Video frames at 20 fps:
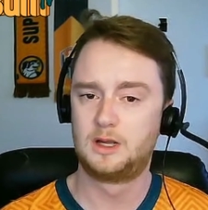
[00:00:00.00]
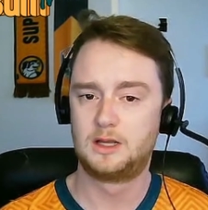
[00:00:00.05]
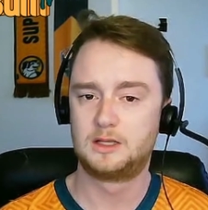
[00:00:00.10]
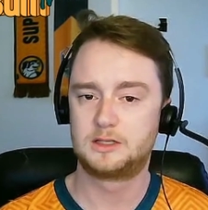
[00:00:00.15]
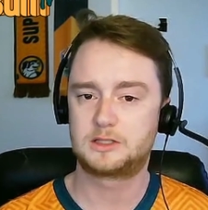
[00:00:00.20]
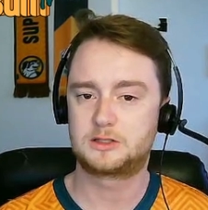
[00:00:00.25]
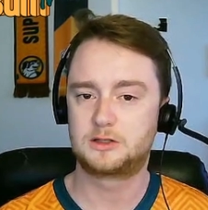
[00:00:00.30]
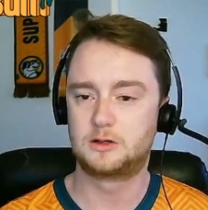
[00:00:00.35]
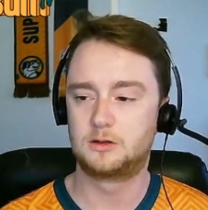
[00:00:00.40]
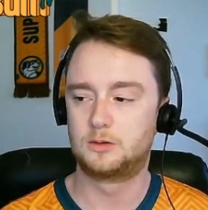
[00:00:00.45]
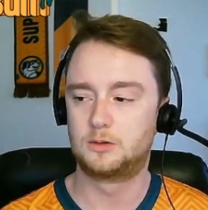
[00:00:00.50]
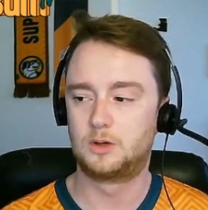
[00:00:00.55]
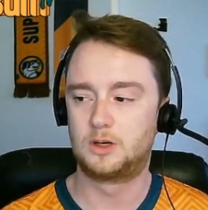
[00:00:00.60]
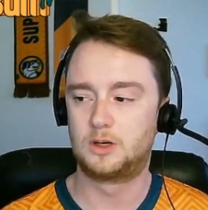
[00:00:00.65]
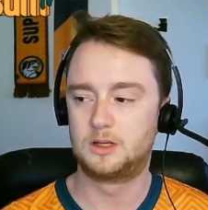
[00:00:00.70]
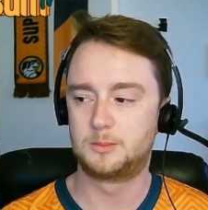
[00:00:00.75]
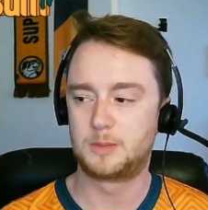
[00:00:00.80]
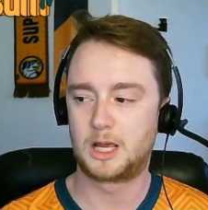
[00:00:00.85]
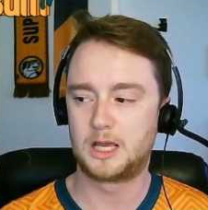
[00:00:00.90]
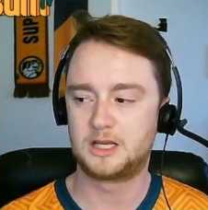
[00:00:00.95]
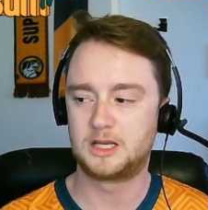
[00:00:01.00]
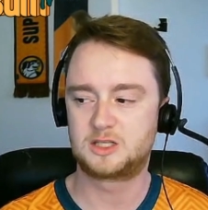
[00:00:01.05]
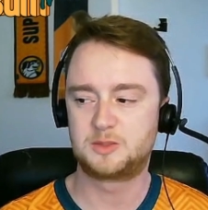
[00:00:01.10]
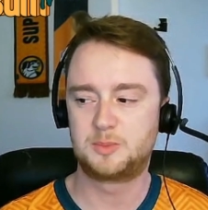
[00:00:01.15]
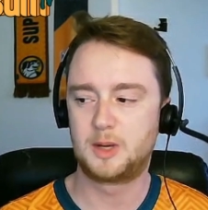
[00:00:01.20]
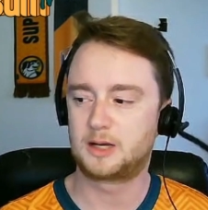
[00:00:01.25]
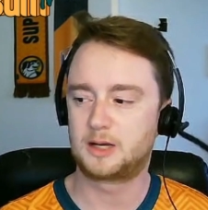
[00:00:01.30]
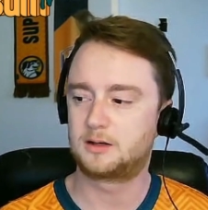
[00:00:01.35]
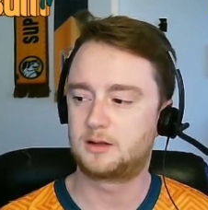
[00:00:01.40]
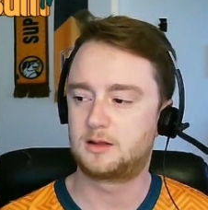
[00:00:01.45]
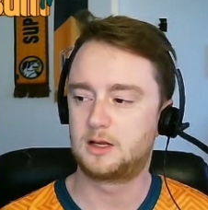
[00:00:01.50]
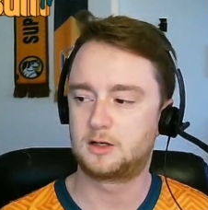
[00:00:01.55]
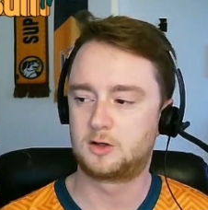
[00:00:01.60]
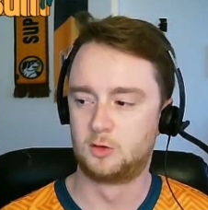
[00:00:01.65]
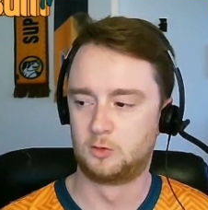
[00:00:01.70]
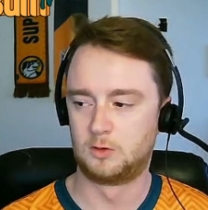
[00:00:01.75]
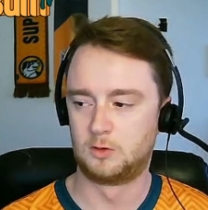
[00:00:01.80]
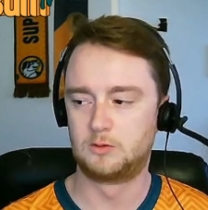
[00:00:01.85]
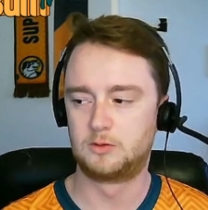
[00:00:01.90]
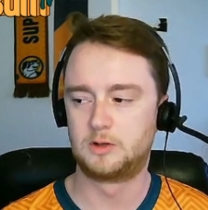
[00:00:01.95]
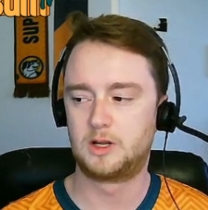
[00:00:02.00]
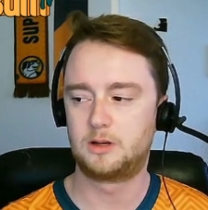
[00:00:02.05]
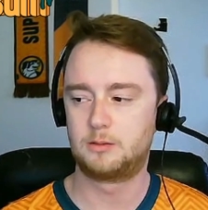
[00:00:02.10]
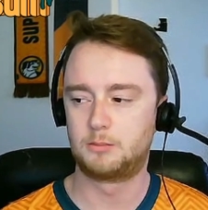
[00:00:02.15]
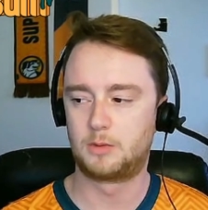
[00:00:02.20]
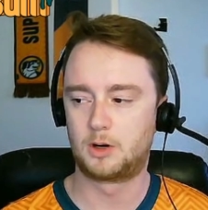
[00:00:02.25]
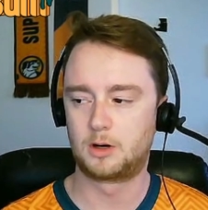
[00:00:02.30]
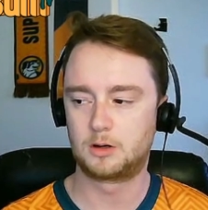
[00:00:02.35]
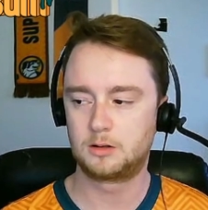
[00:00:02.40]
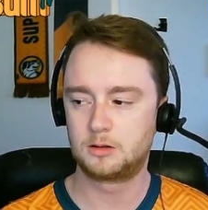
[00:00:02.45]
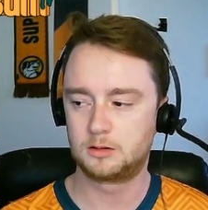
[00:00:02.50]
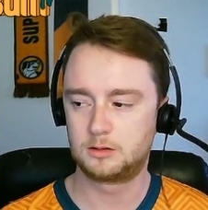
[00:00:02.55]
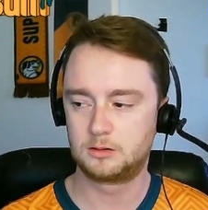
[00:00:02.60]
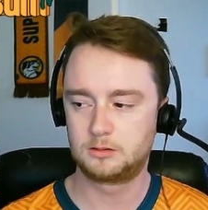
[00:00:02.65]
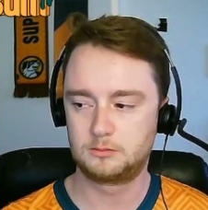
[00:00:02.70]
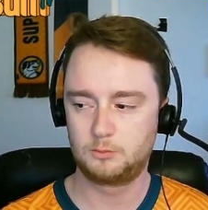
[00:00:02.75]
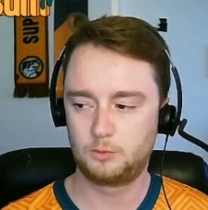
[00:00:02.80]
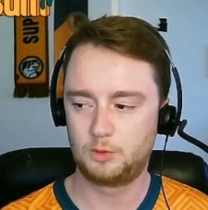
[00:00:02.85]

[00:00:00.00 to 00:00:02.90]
so um, I expect that Corona and Martin